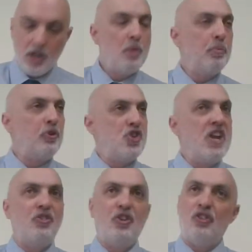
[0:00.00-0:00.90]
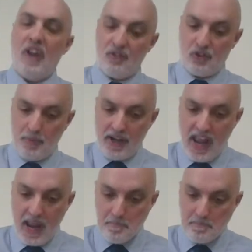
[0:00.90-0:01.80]
But Jesus gives him a
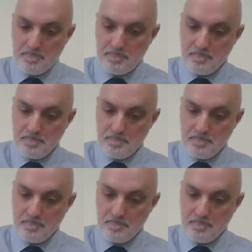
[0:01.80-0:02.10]
name.